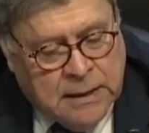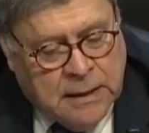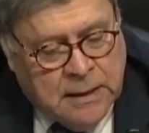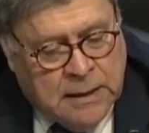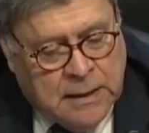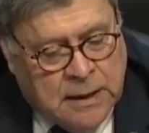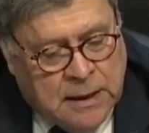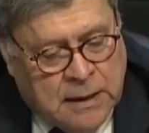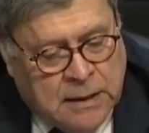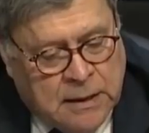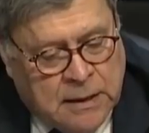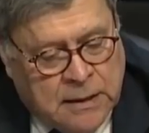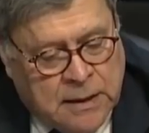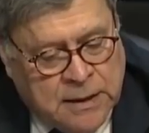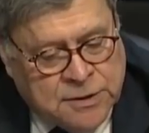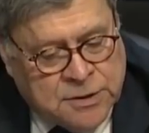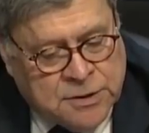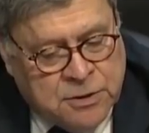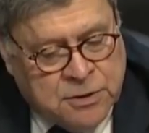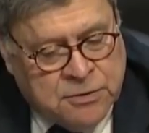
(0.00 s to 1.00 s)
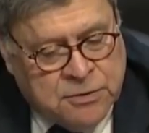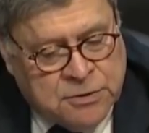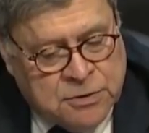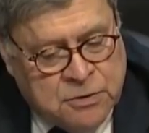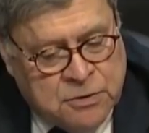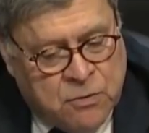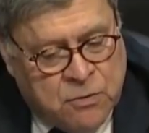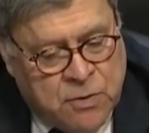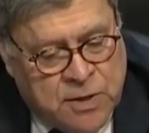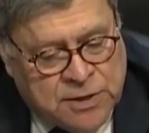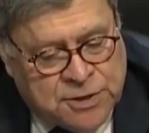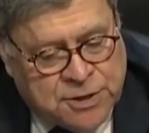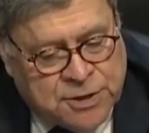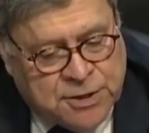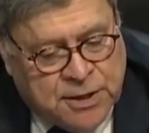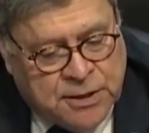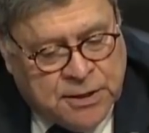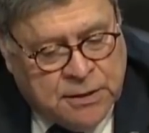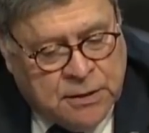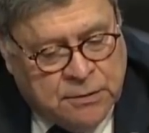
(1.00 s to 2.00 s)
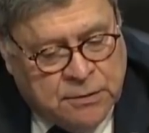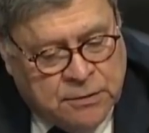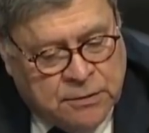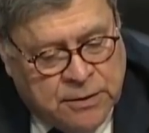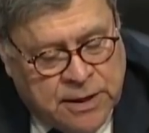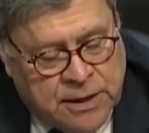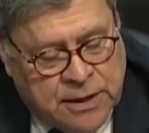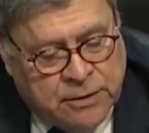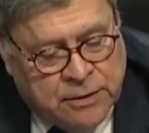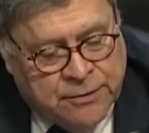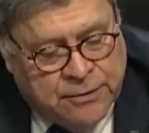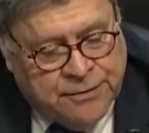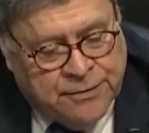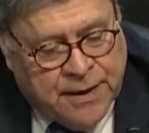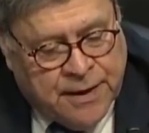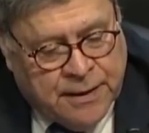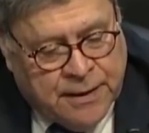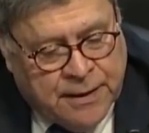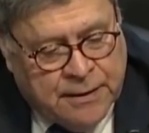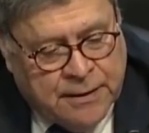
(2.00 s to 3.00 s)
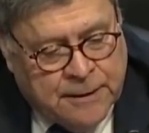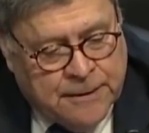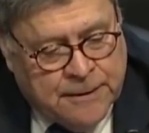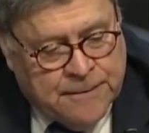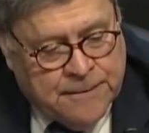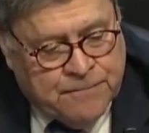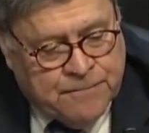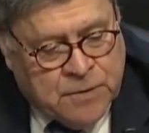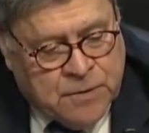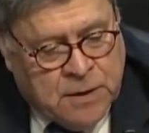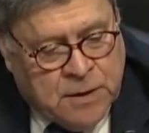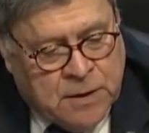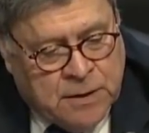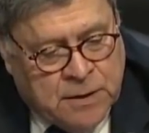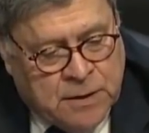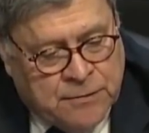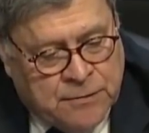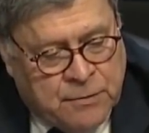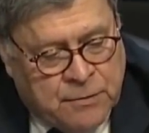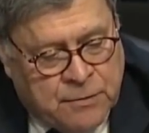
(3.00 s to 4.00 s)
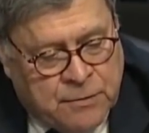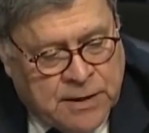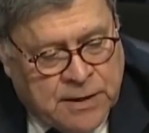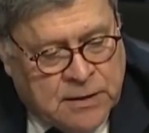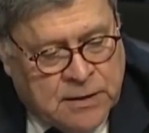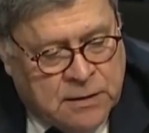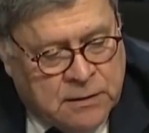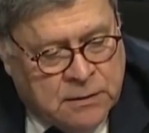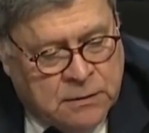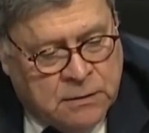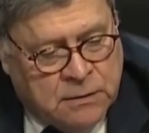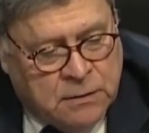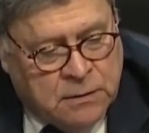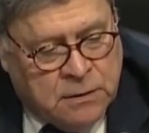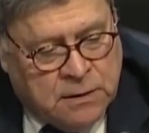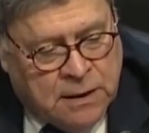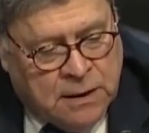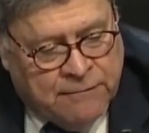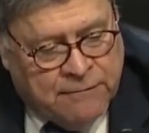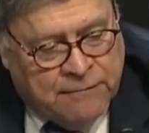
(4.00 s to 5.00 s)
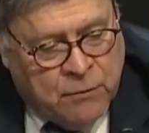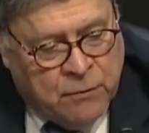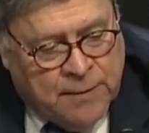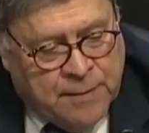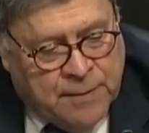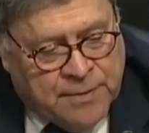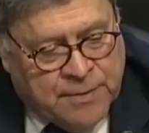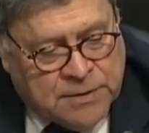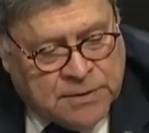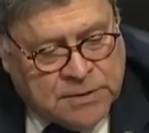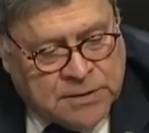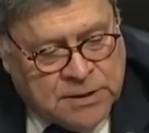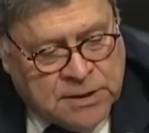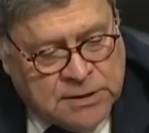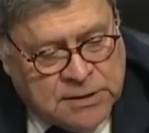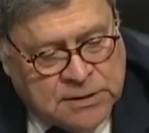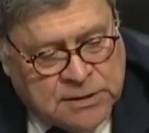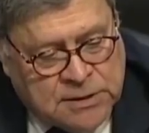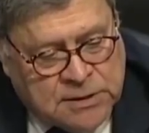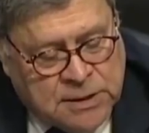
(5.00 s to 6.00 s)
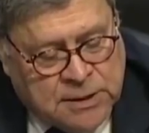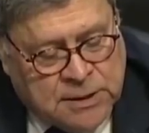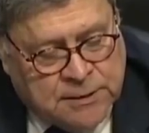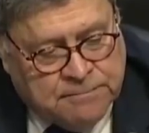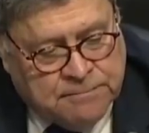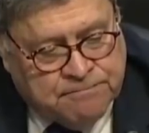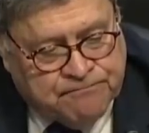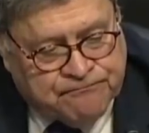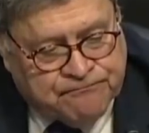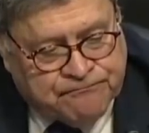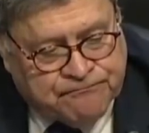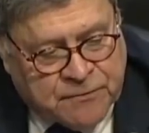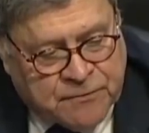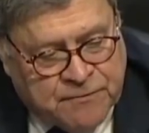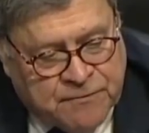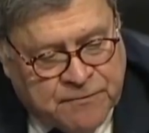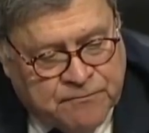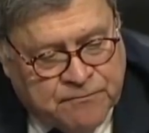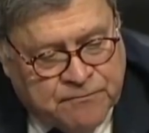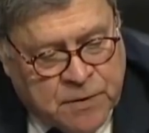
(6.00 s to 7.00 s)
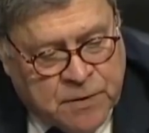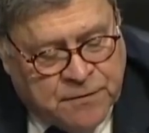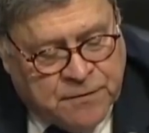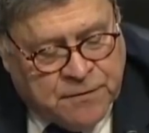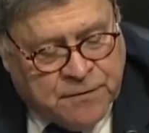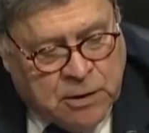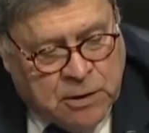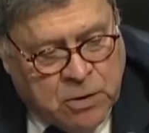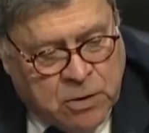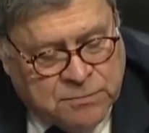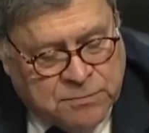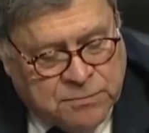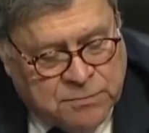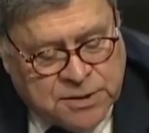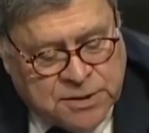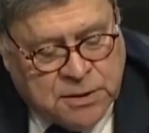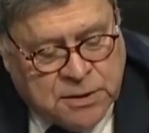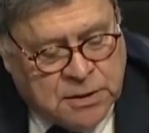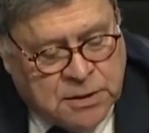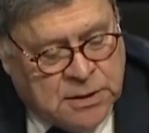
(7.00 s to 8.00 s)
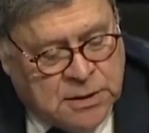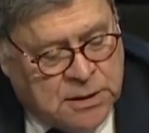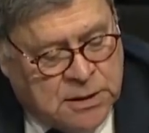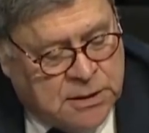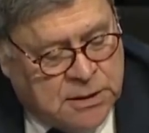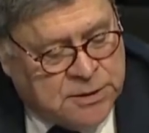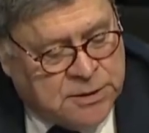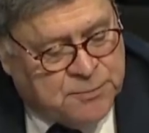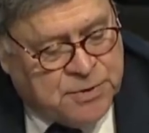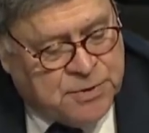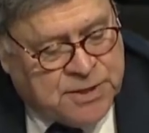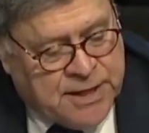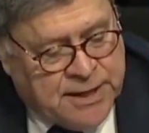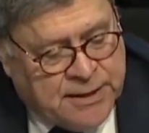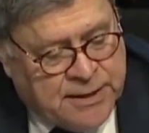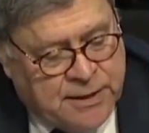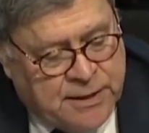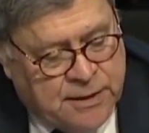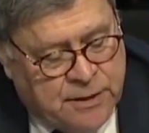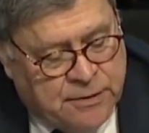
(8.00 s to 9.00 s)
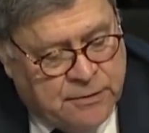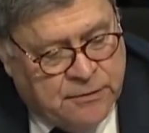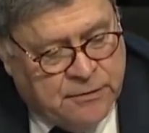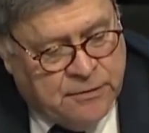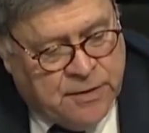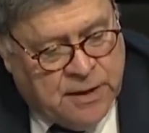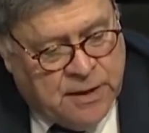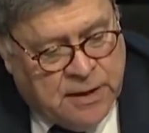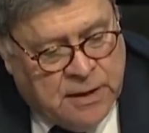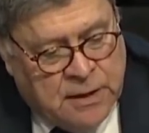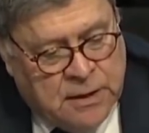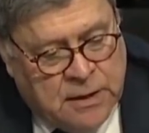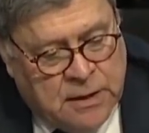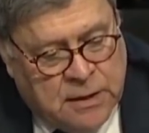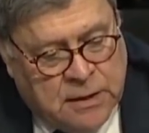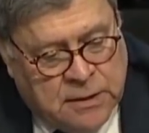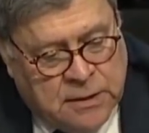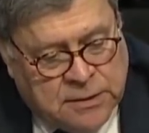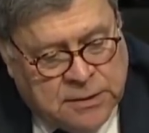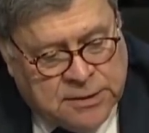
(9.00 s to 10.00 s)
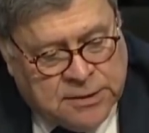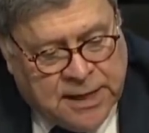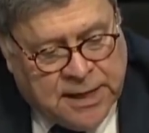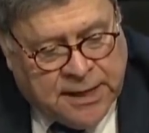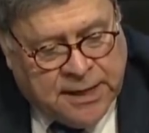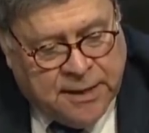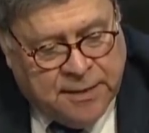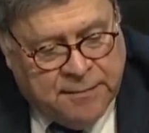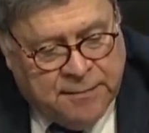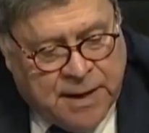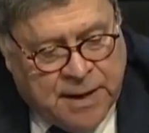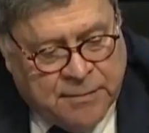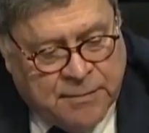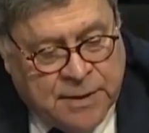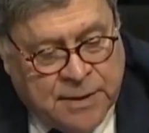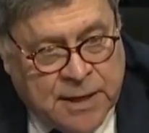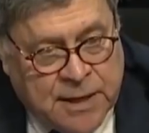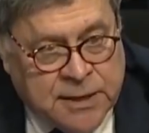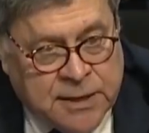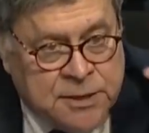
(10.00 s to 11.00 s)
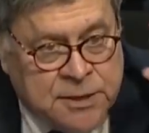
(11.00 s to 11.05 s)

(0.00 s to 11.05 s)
And so there's no question under Heller that the right to have weapons is firearms is protected under the Second Amendment and is